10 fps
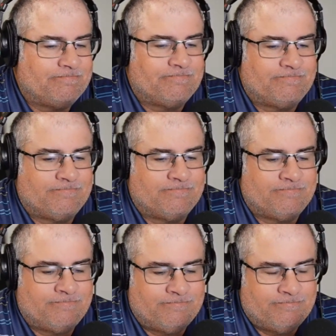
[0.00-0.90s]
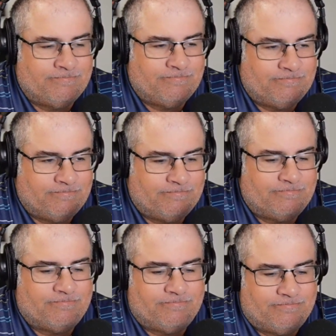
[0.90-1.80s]

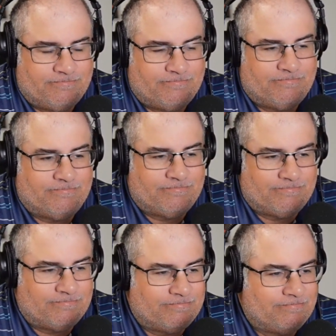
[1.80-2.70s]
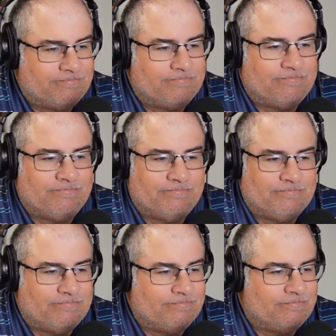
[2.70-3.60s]

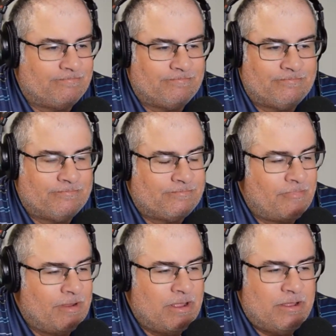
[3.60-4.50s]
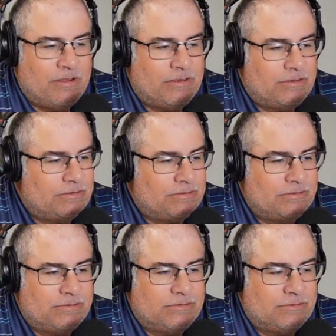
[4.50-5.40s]
No words are spoken by the person on screen.